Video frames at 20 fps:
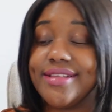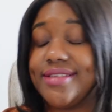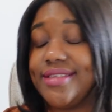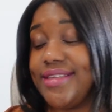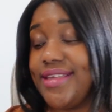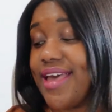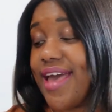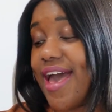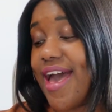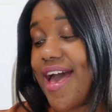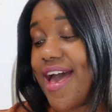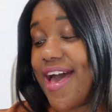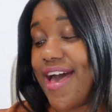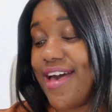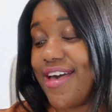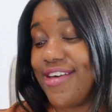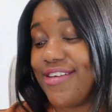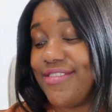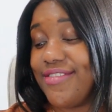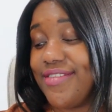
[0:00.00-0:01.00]
to
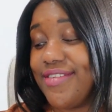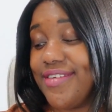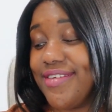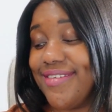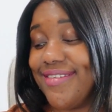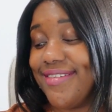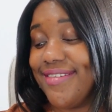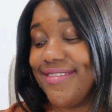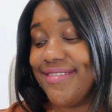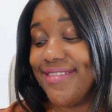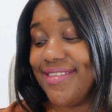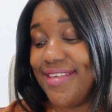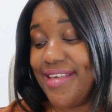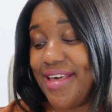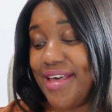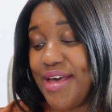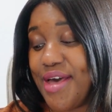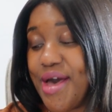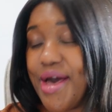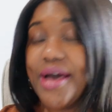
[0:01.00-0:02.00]
have.
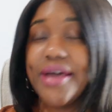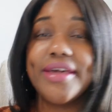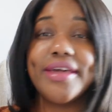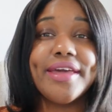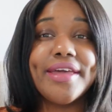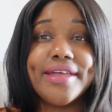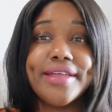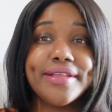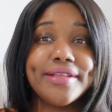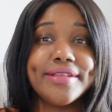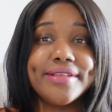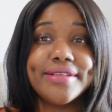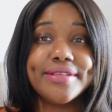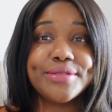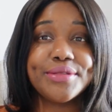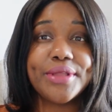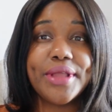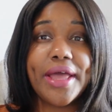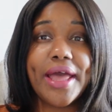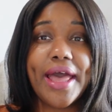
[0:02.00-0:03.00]
Again,
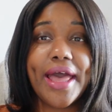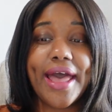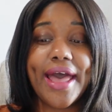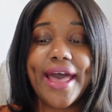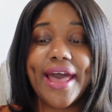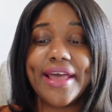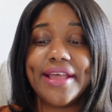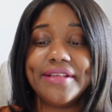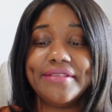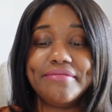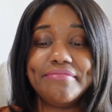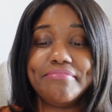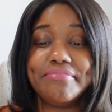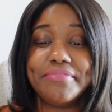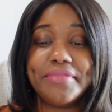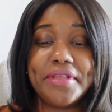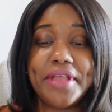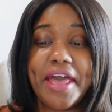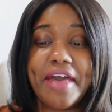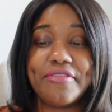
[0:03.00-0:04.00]
I
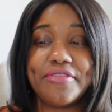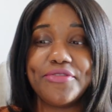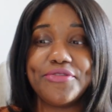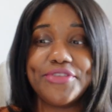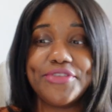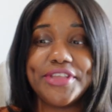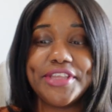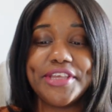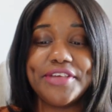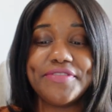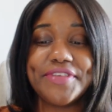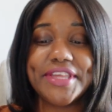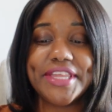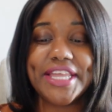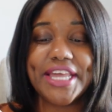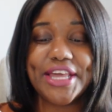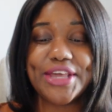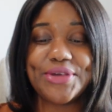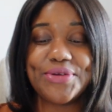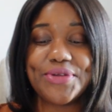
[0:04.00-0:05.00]
haven't received a
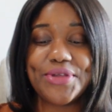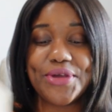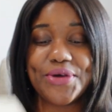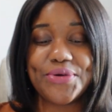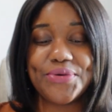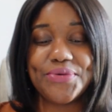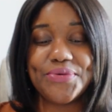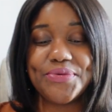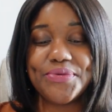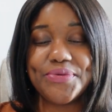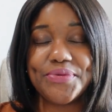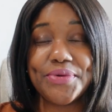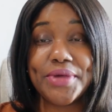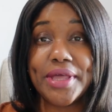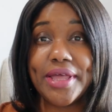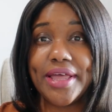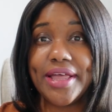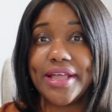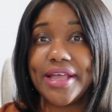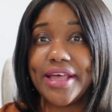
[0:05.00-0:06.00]
thank you note with
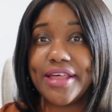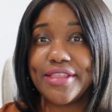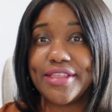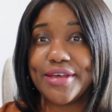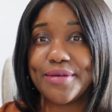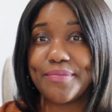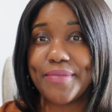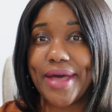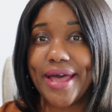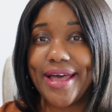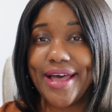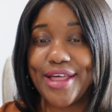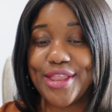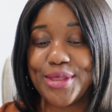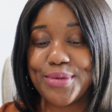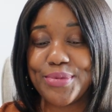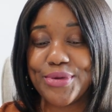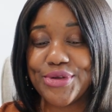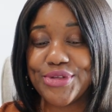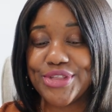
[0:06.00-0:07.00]
any of my other
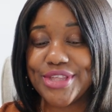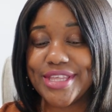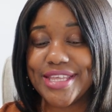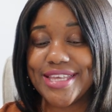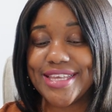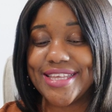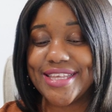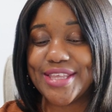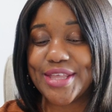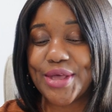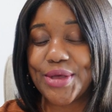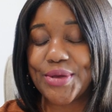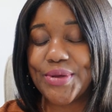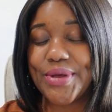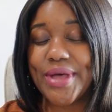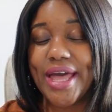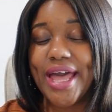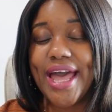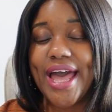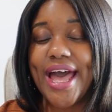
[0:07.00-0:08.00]
purchases, so
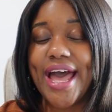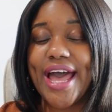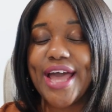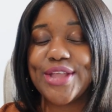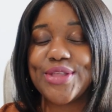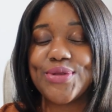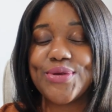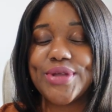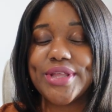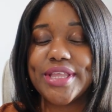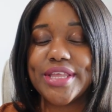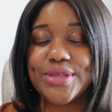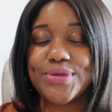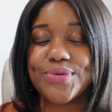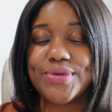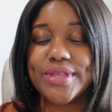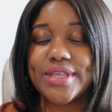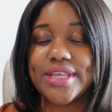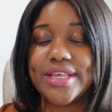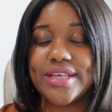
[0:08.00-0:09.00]
I thought this
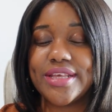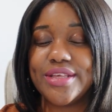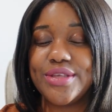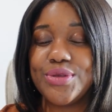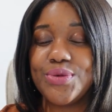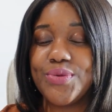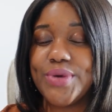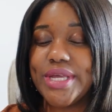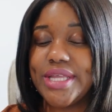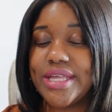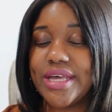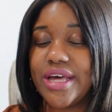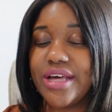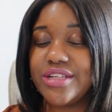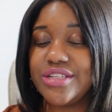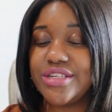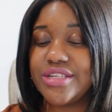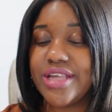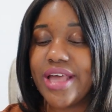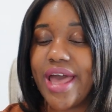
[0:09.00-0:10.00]
was a sweet
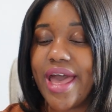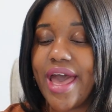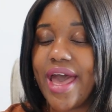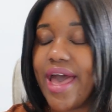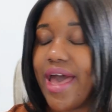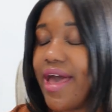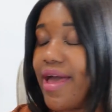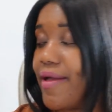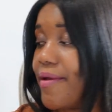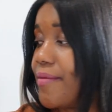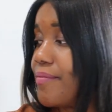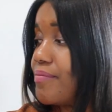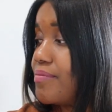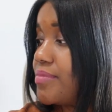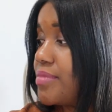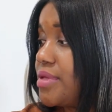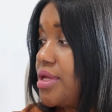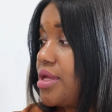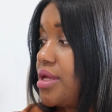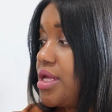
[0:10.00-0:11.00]
touch to add
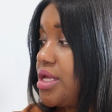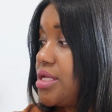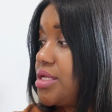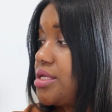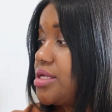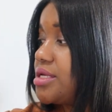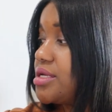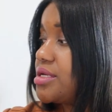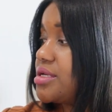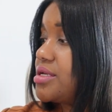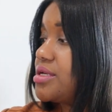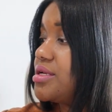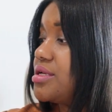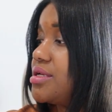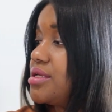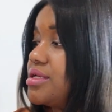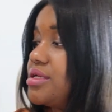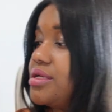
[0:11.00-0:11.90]
to